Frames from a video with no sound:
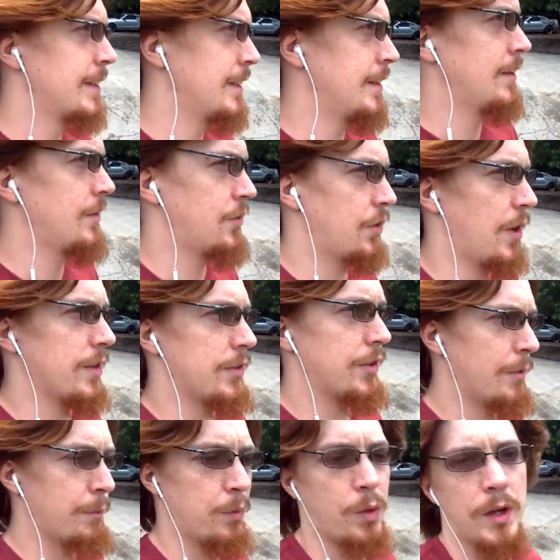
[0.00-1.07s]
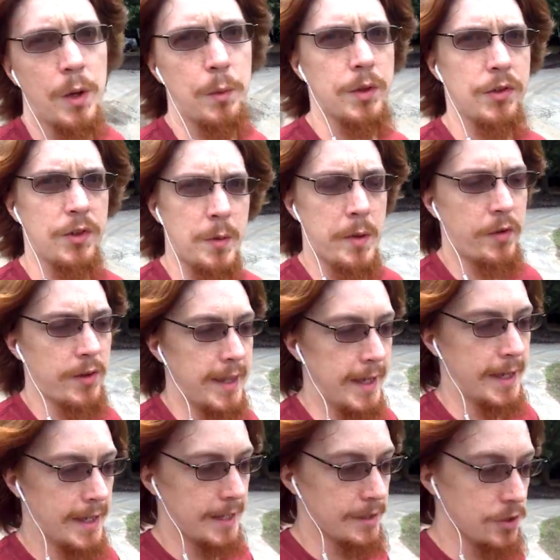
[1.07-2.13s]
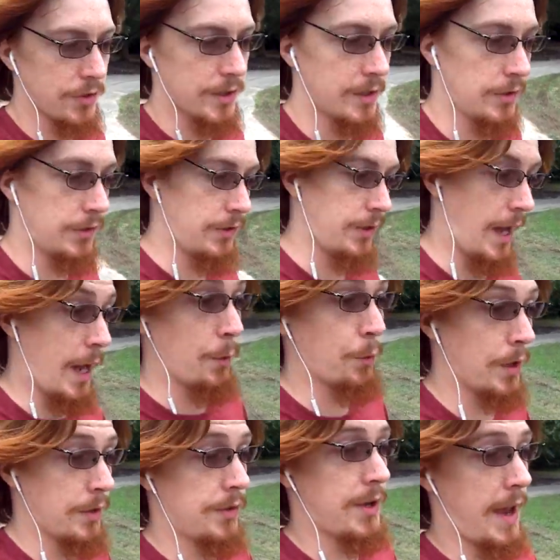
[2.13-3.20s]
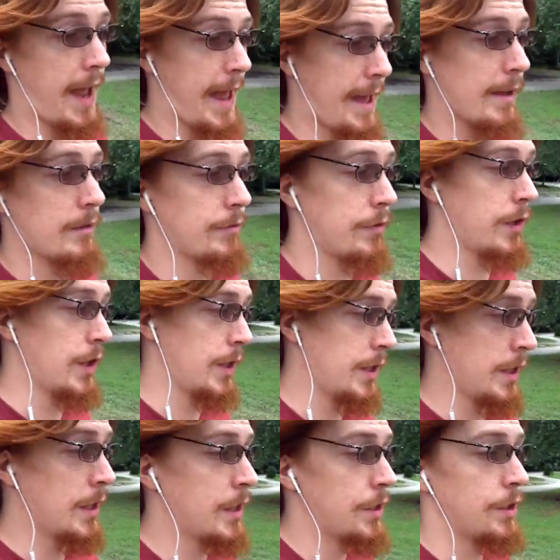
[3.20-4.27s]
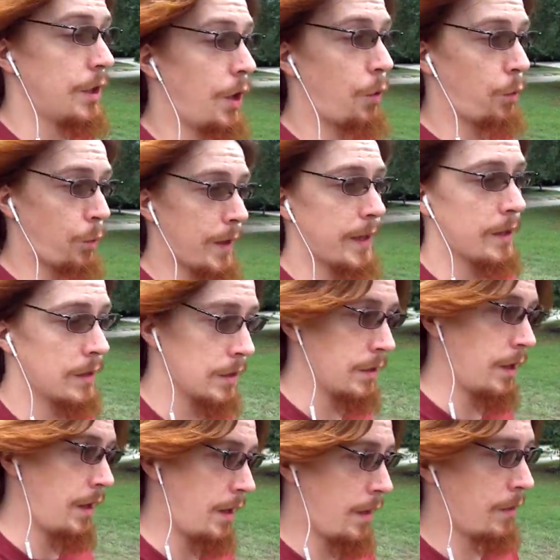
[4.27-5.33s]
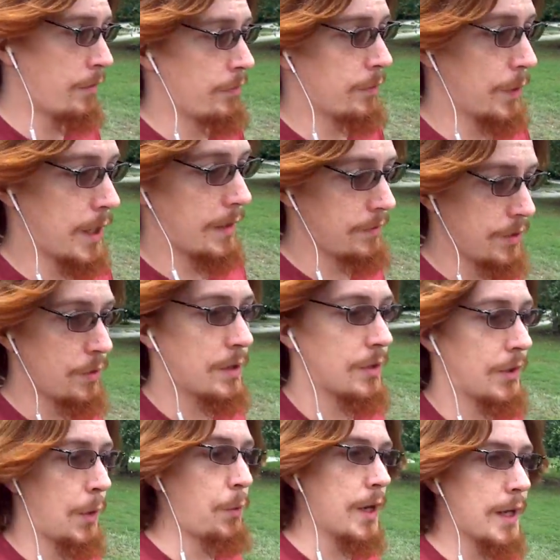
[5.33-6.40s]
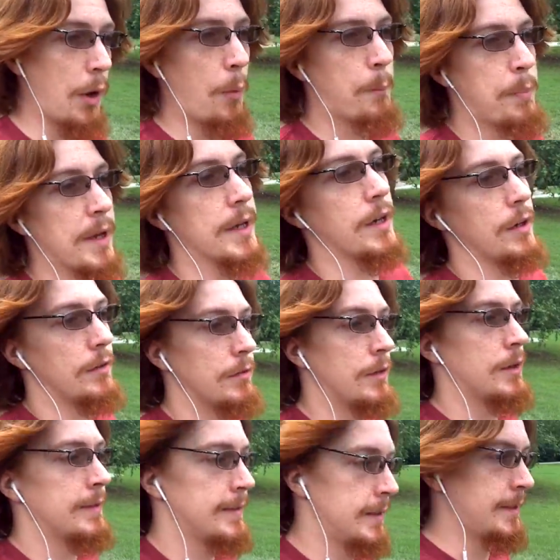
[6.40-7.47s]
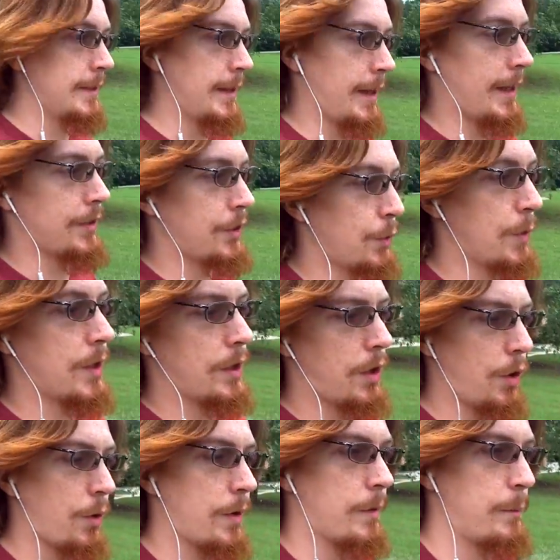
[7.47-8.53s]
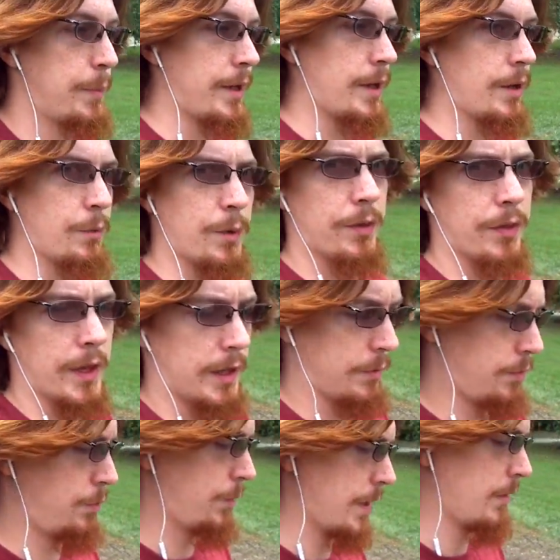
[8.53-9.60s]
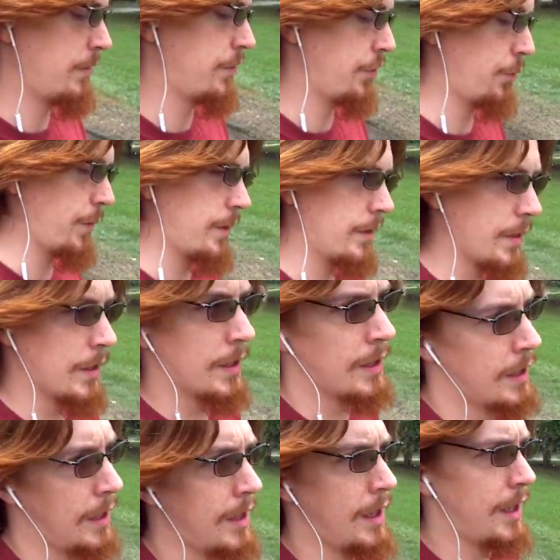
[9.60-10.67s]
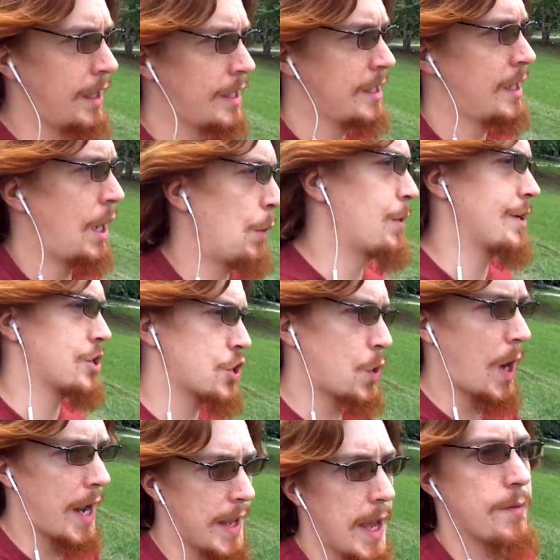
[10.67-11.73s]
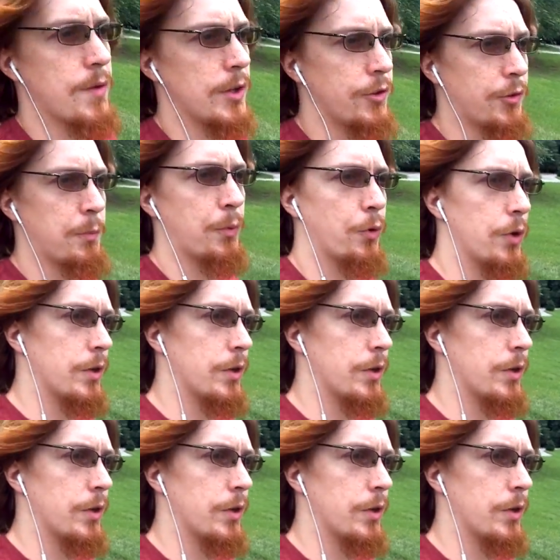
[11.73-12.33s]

So at some point I will see about getting it, just because I want to have a reel of what I'm doing, because I want to go bigger. I do want to go bigger with like what I'm doing. I want to try every sport.